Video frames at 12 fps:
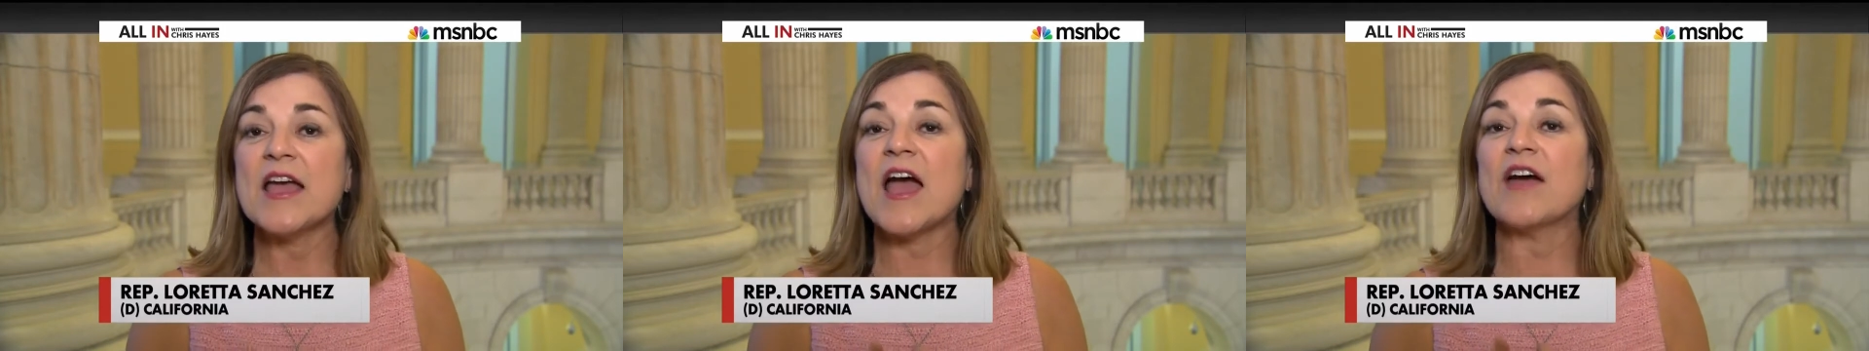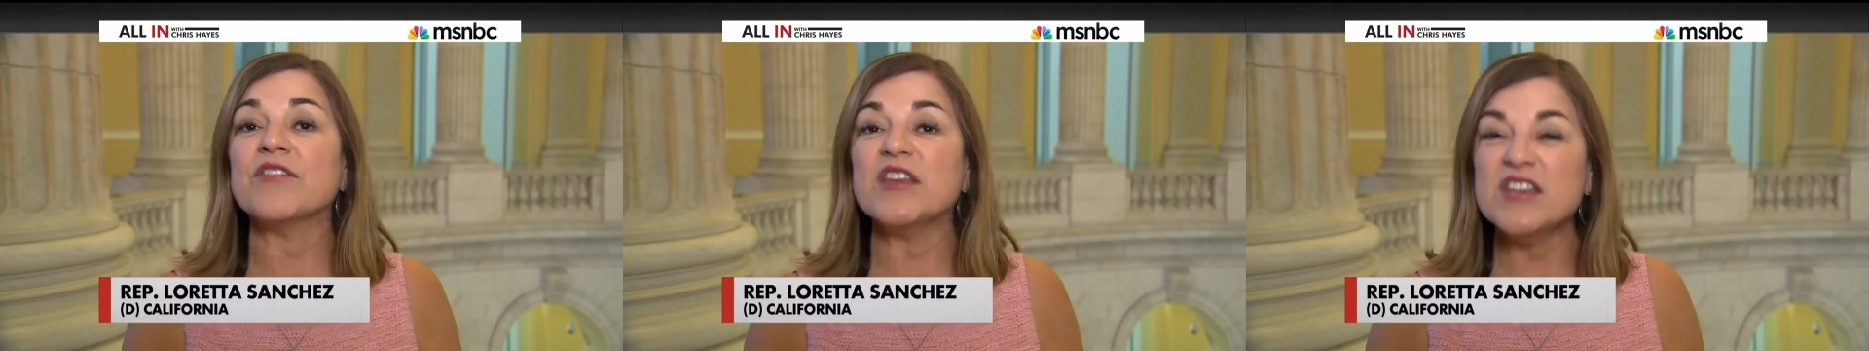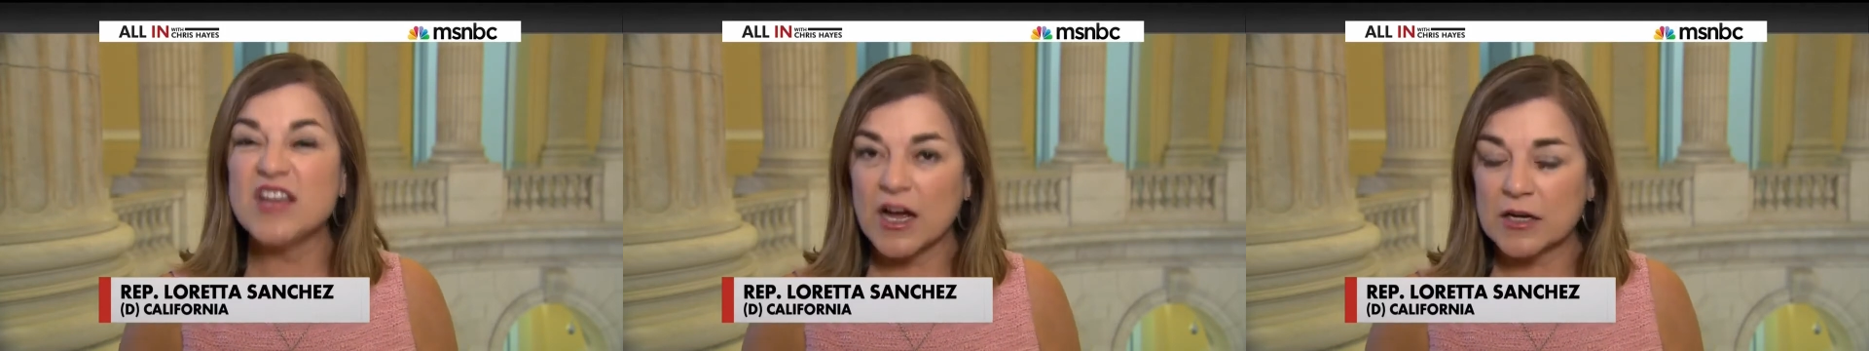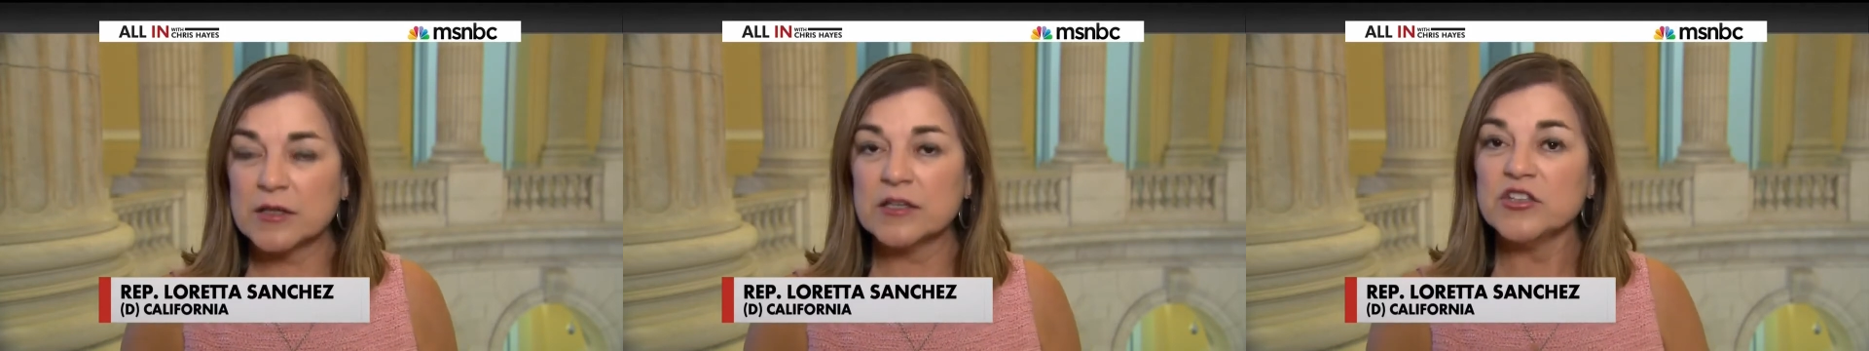having
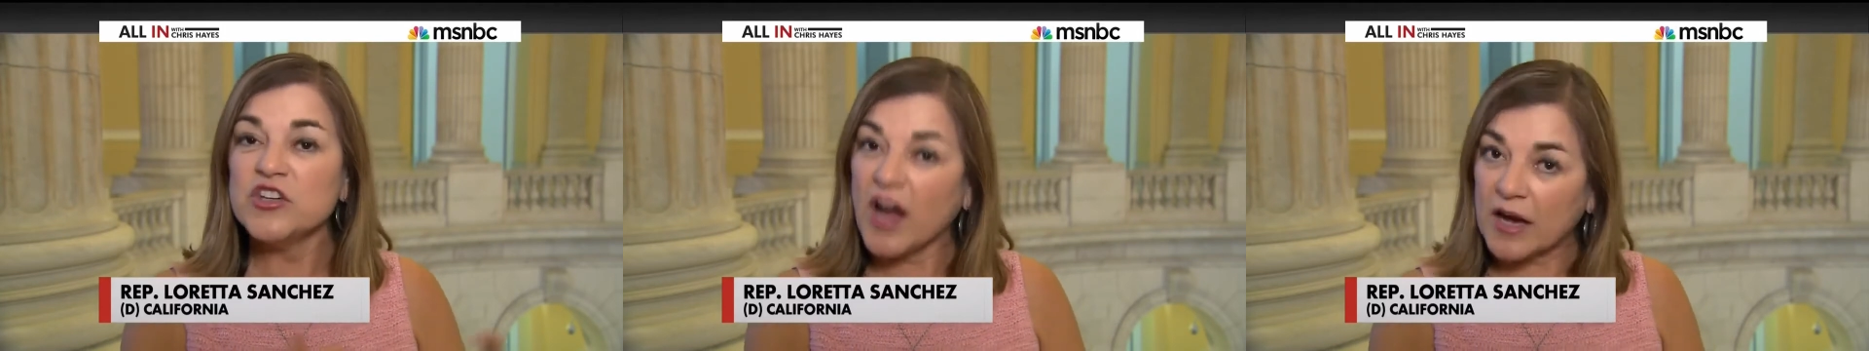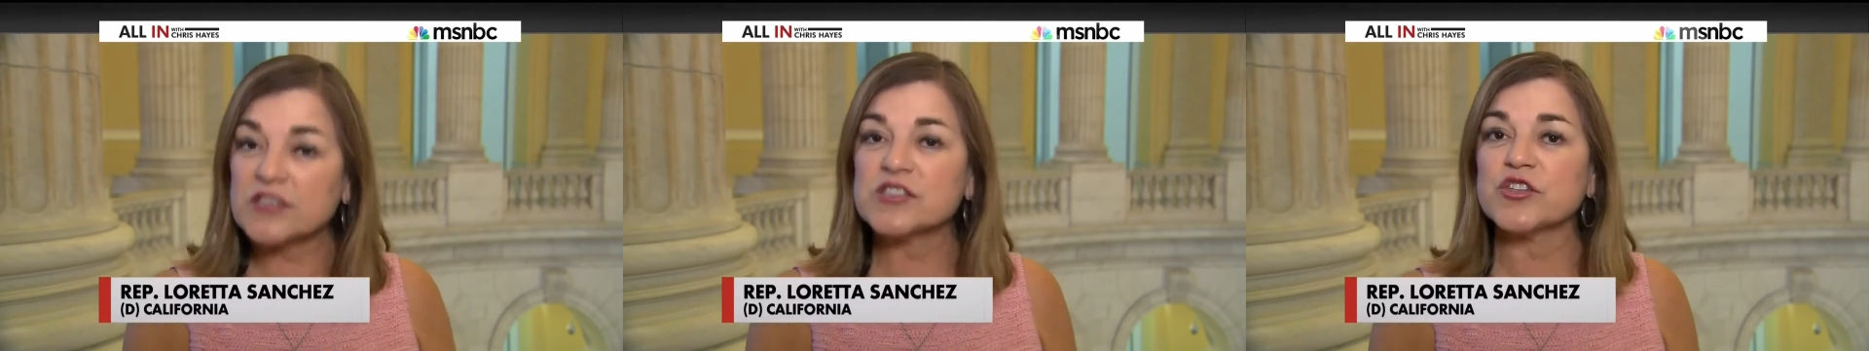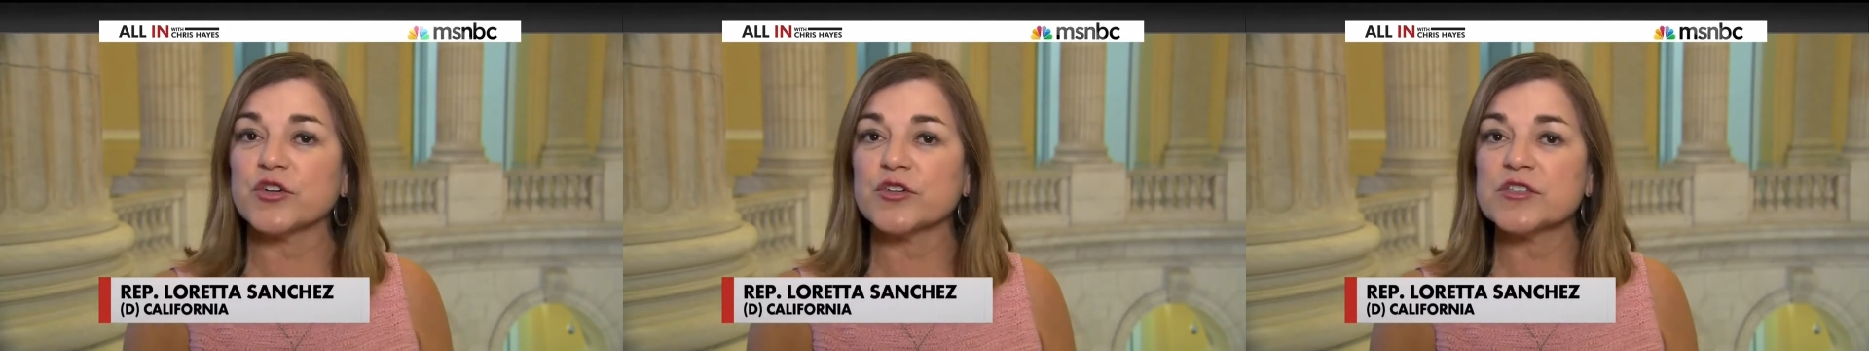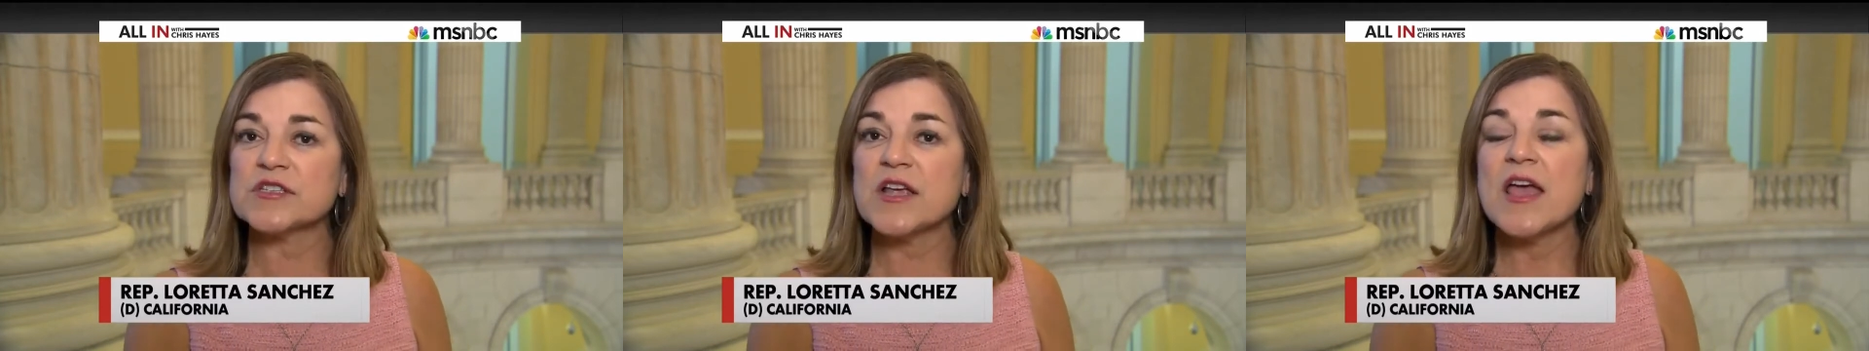
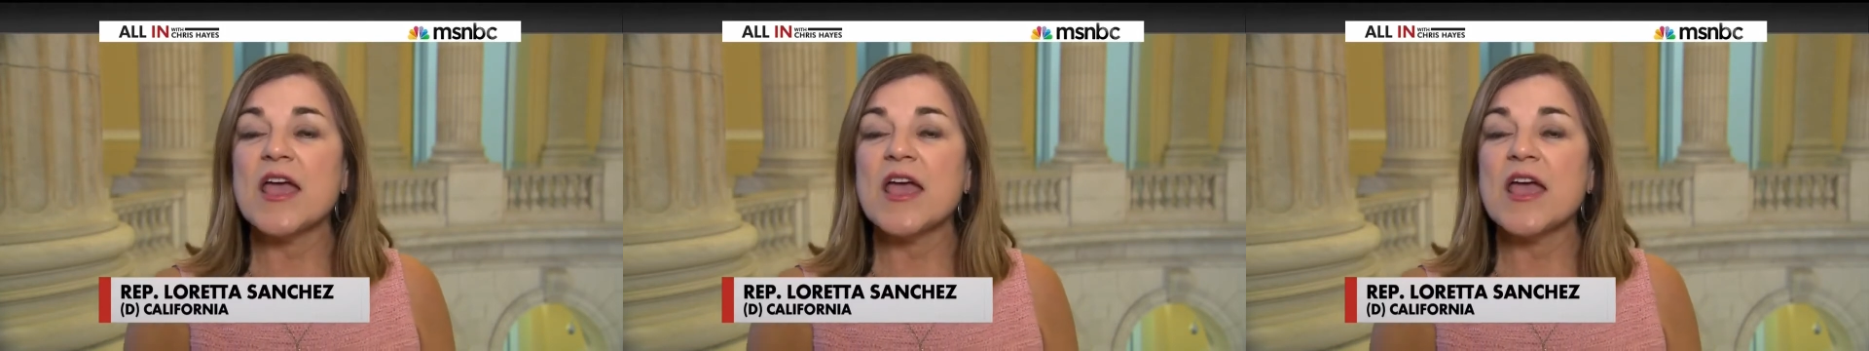youngsters,